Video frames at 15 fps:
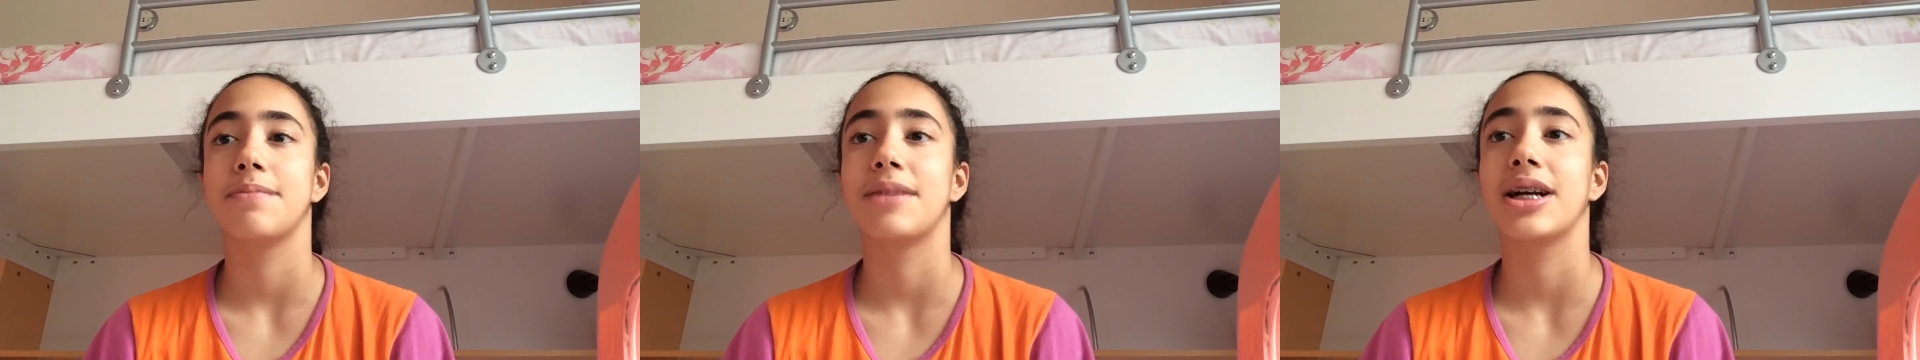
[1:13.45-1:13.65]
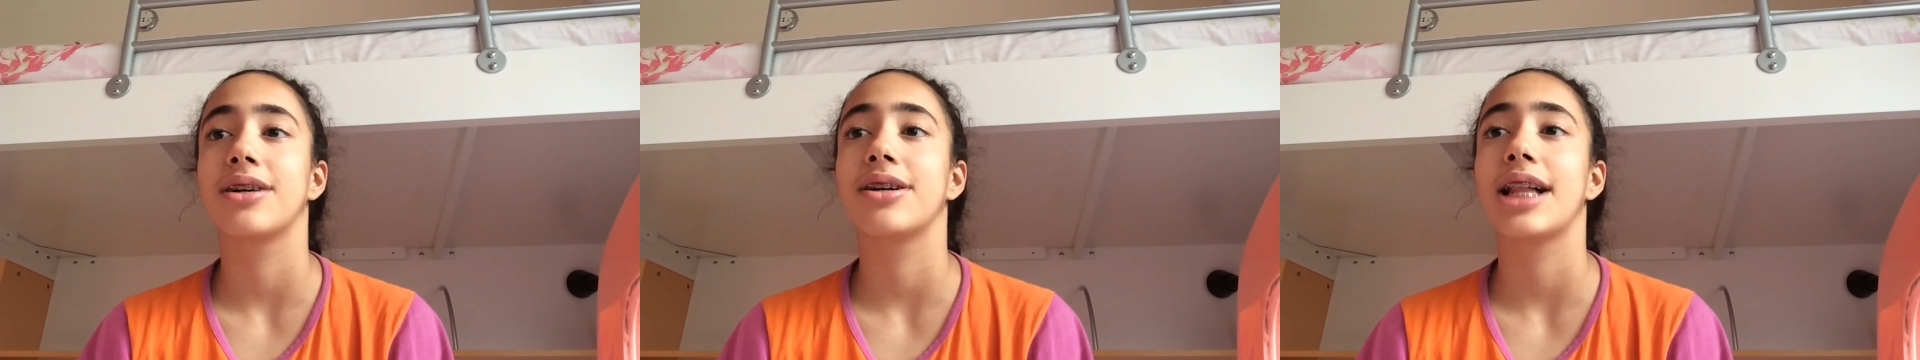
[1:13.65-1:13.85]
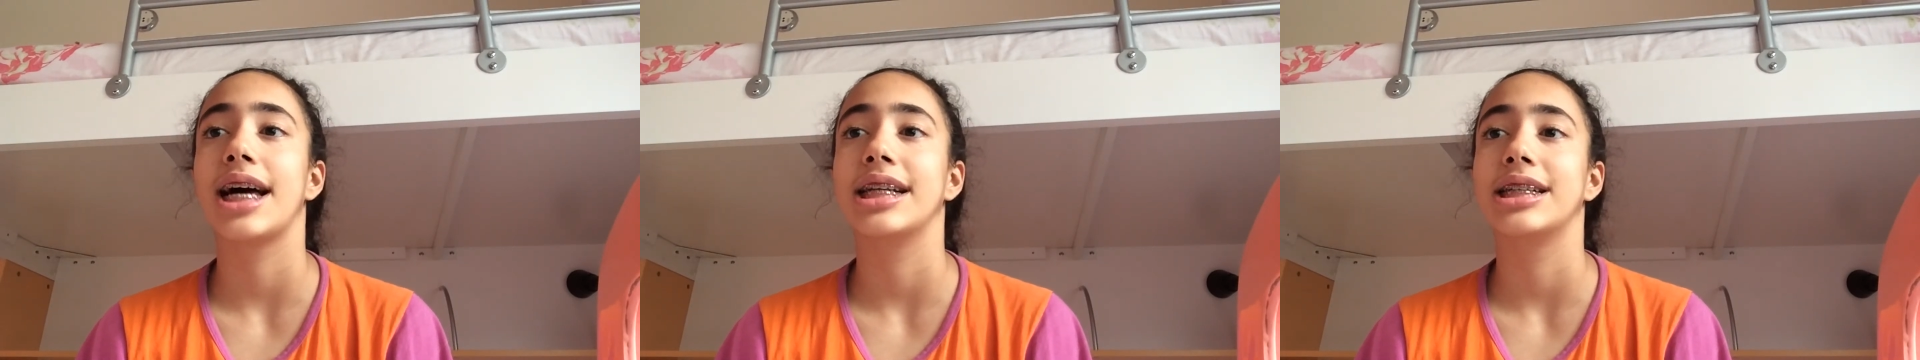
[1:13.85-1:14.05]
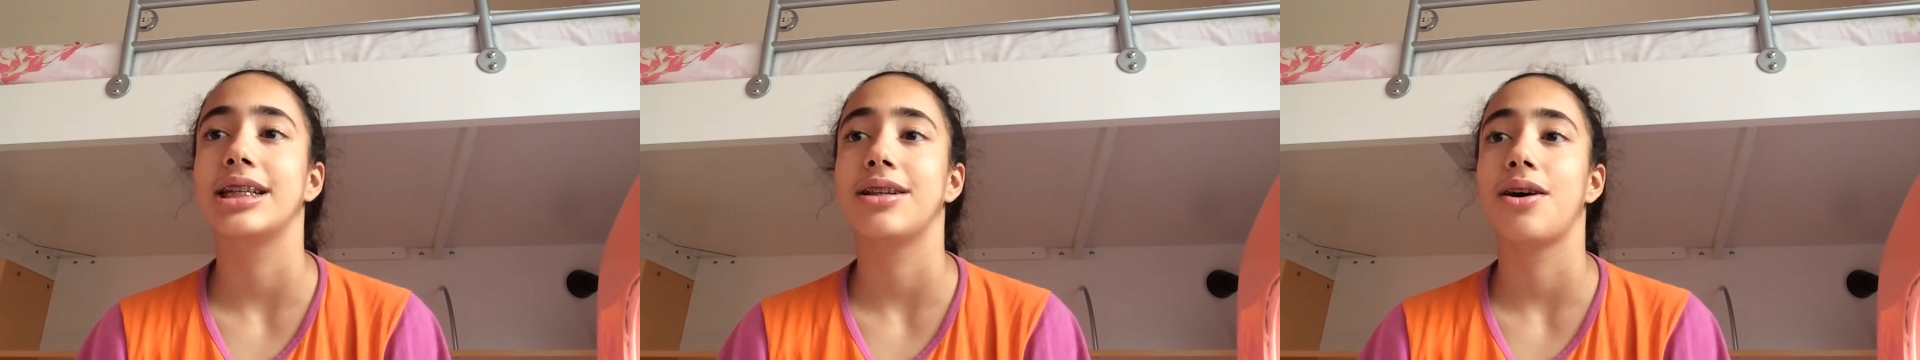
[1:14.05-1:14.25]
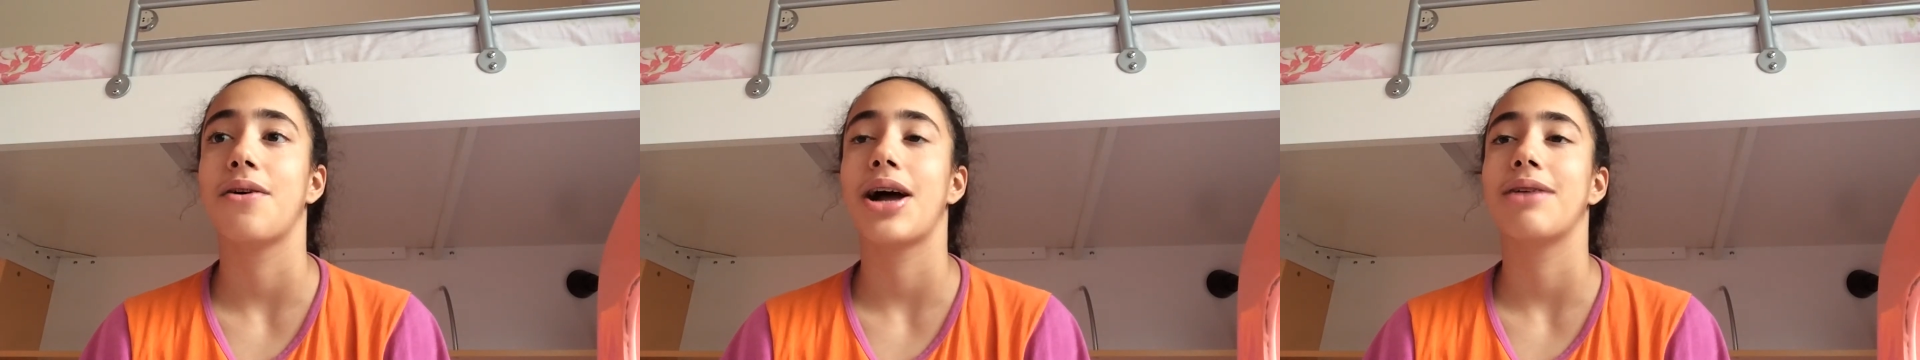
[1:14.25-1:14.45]

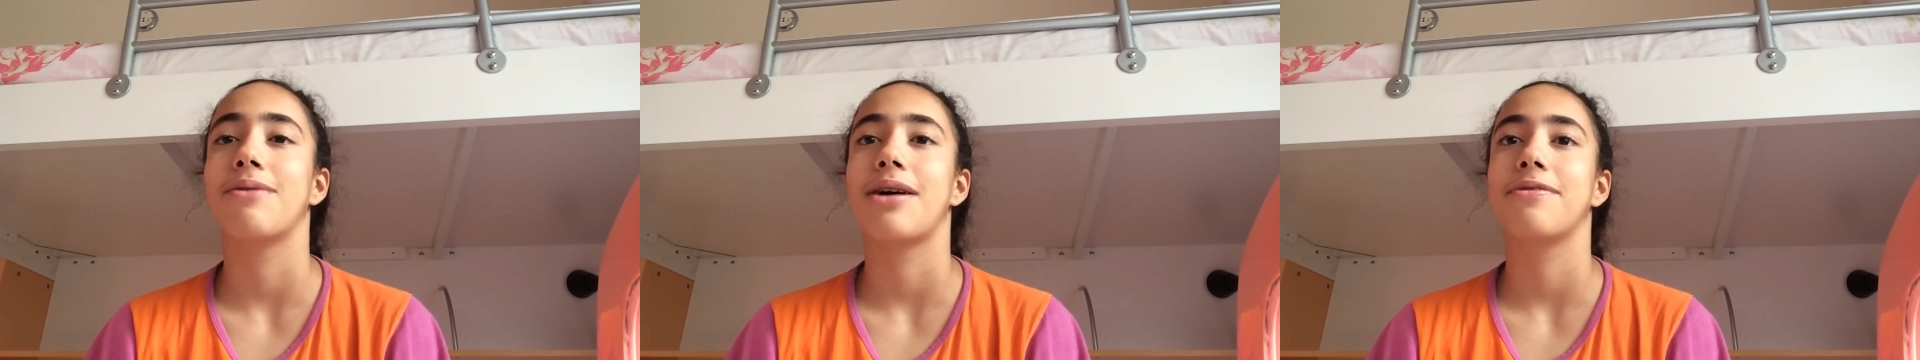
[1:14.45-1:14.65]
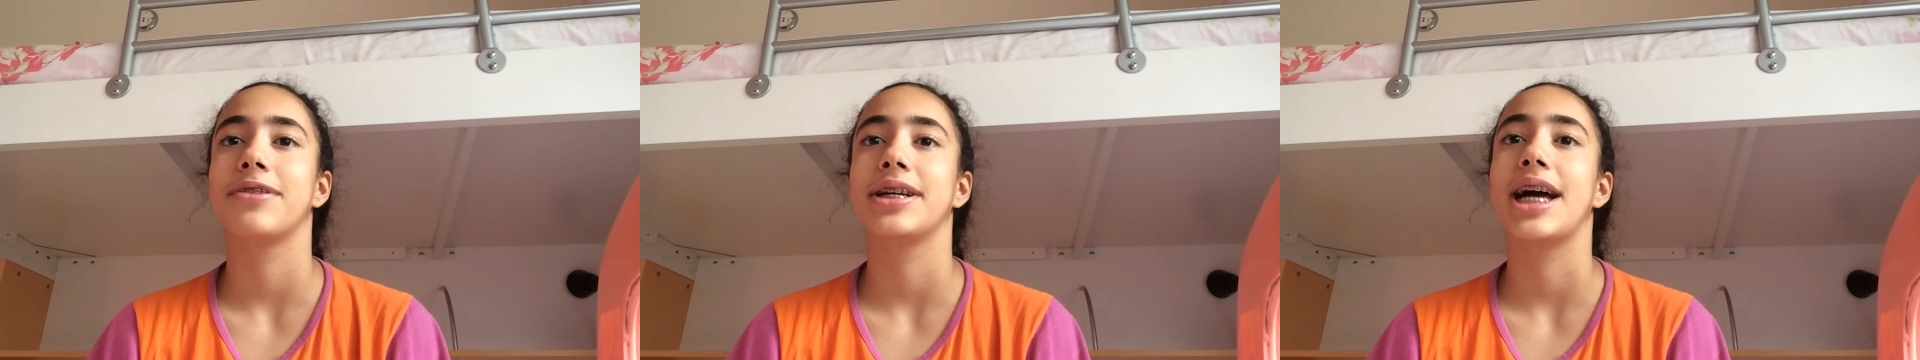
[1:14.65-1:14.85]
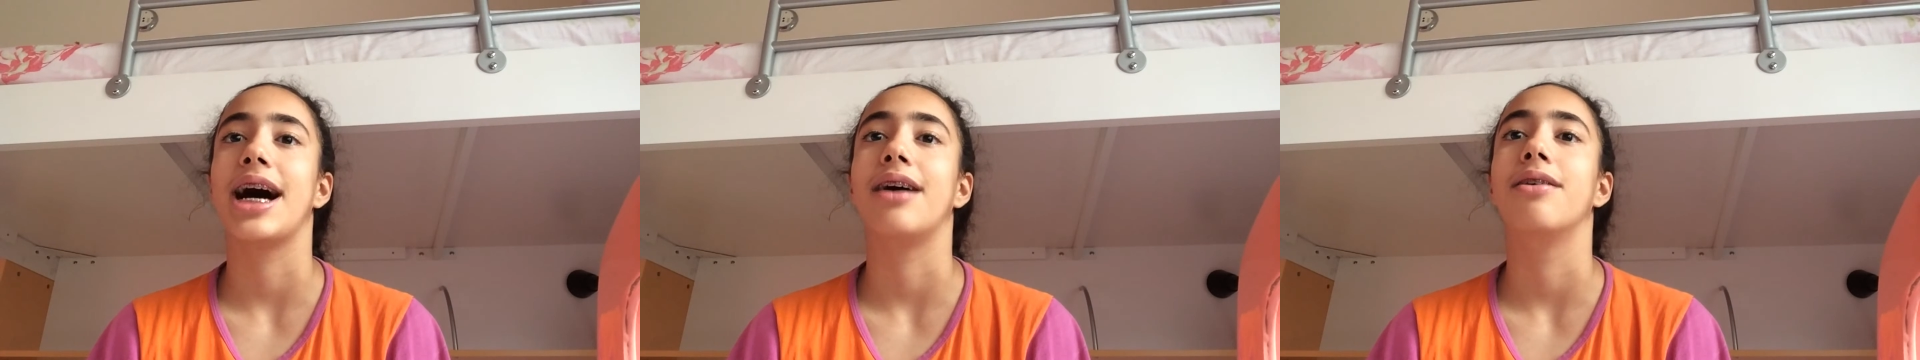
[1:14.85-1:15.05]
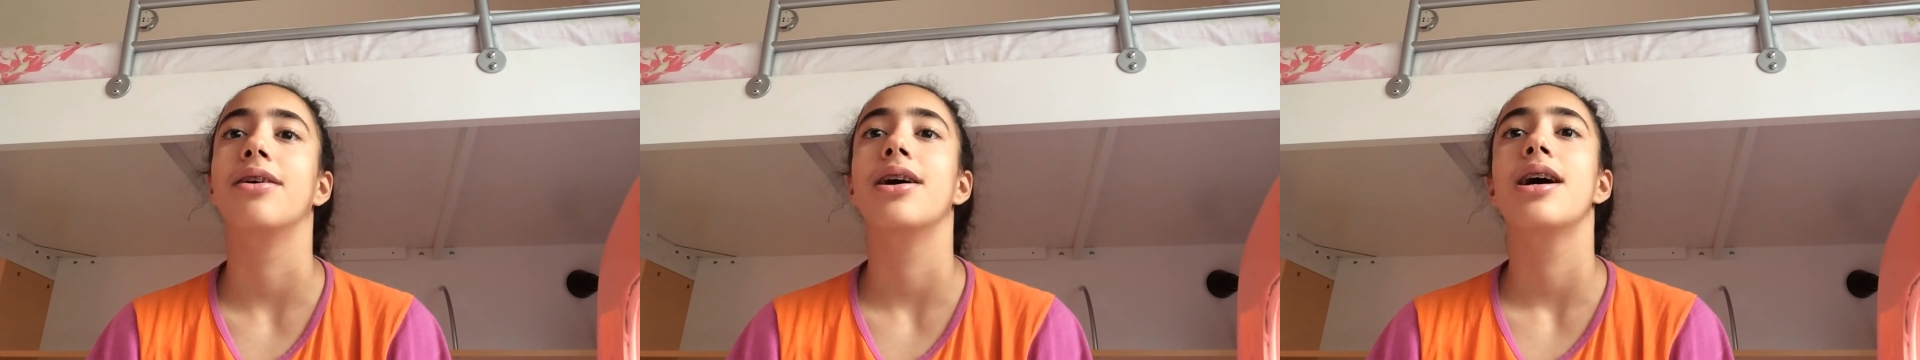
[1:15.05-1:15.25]
Michelangelo, and Raphael.